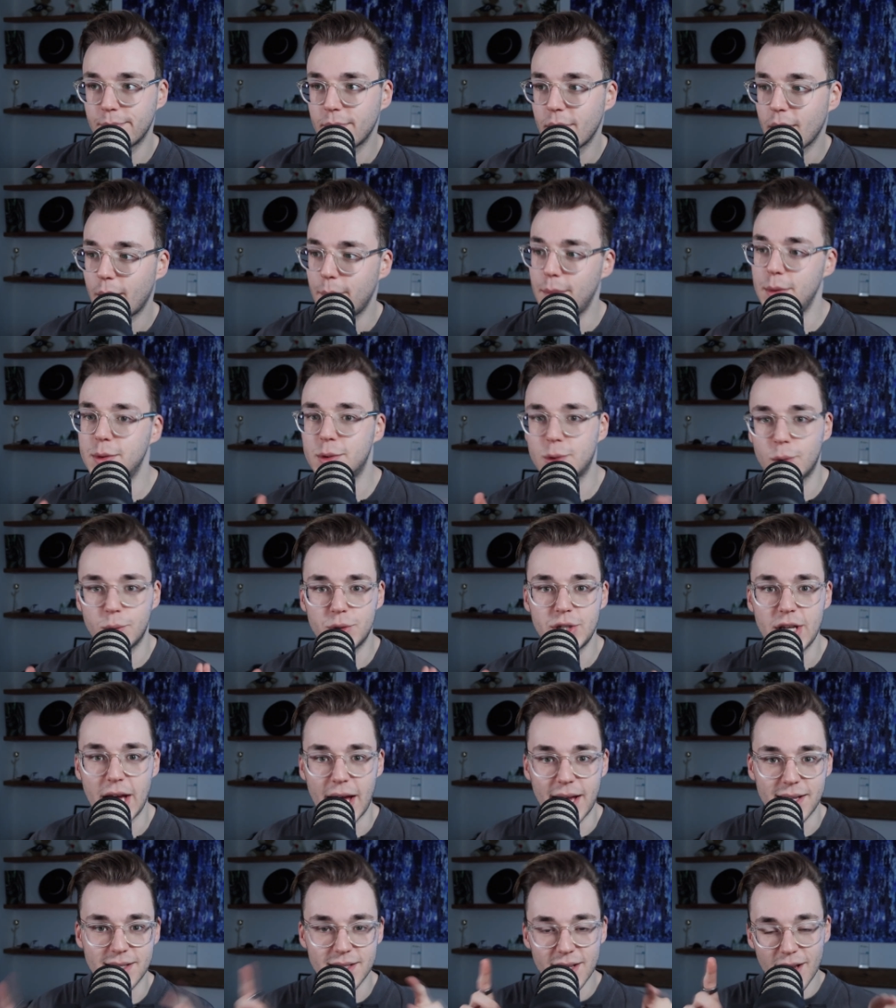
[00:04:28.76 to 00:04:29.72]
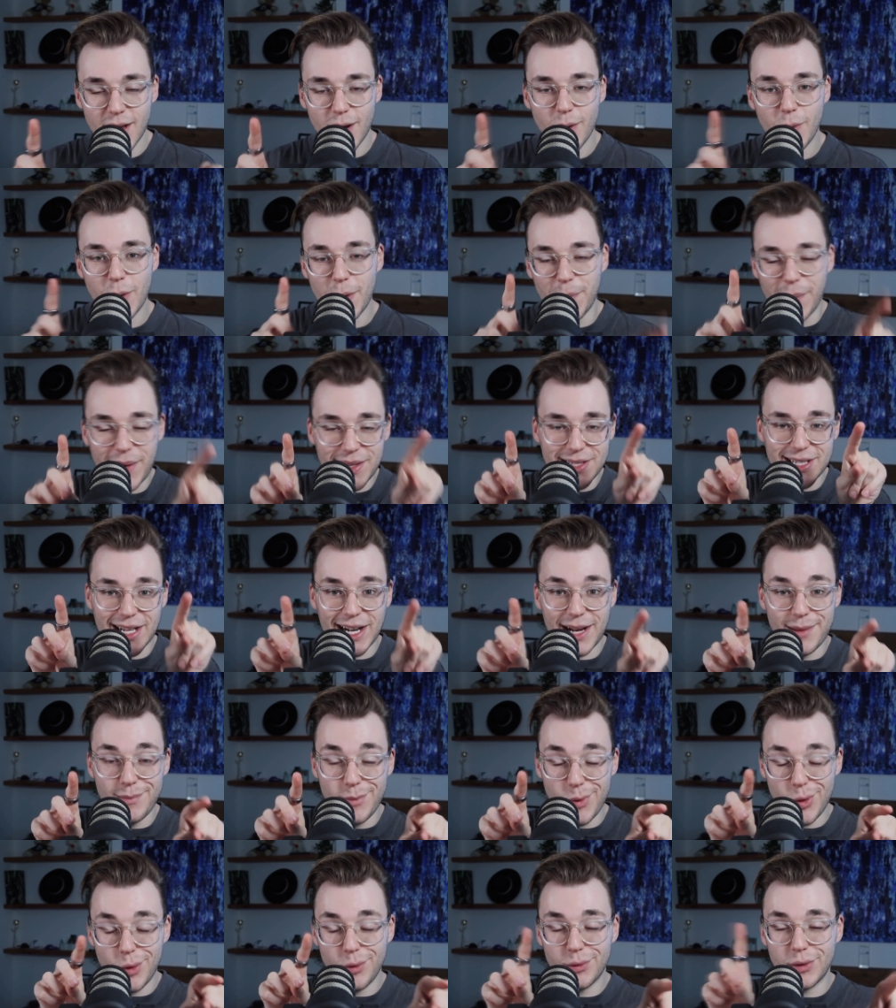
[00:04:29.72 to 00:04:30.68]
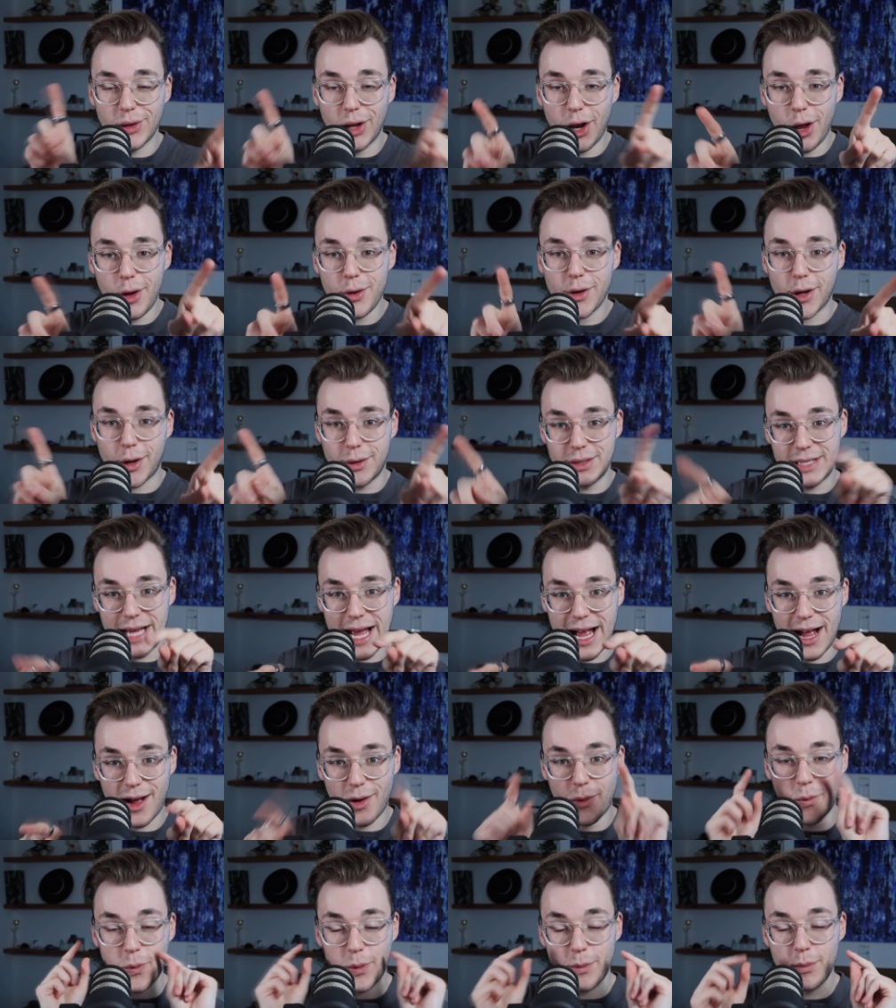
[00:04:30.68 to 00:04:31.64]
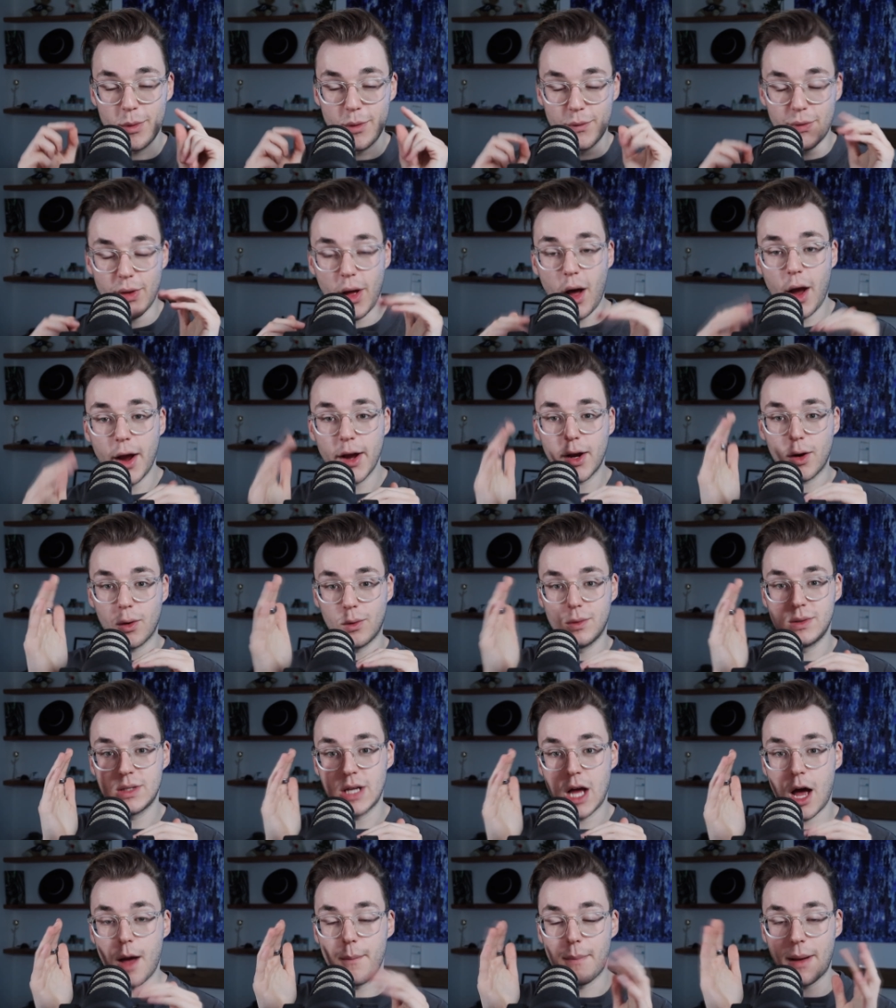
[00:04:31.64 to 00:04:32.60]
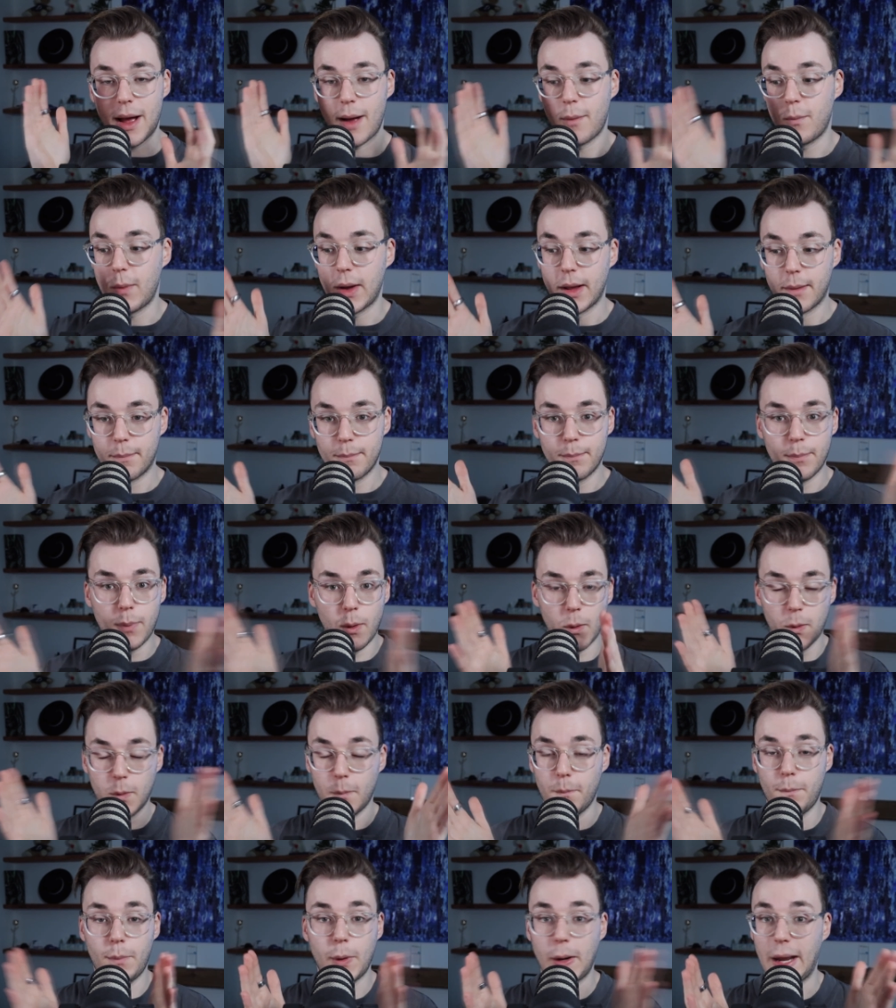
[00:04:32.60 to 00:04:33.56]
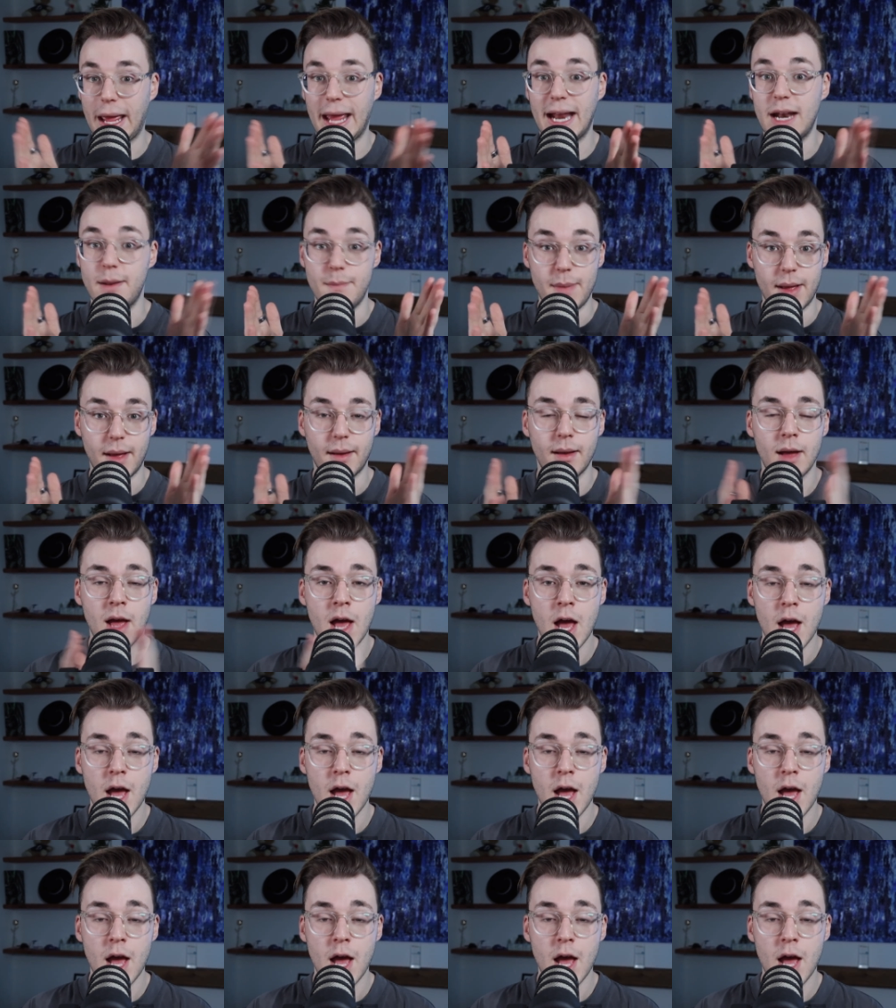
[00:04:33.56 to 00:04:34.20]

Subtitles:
musical chairs. We basically moved the logo down, we moved the icons up, and we put it in a bit.